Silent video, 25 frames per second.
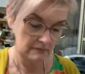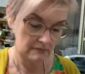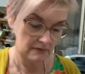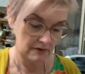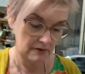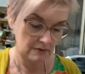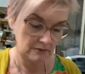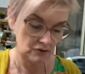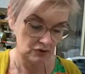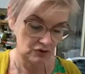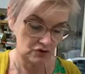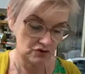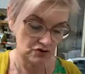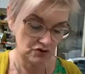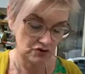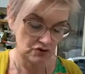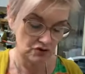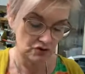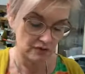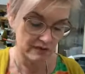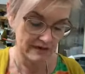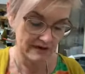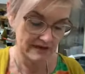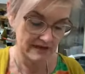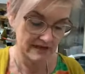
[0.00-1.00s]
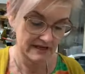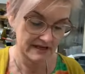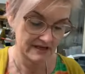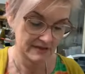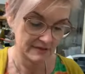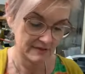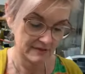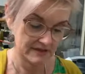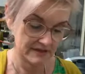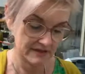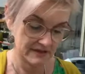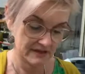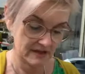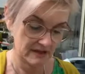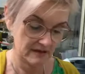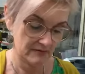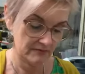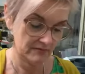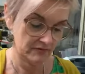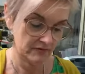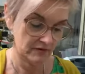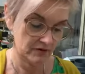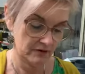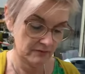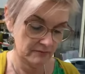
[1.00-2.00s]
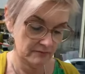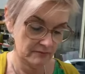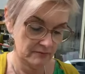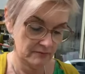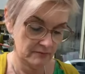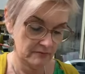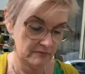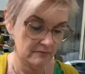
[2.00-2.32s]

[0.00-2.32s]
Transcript: I'm not sure where these ones come from.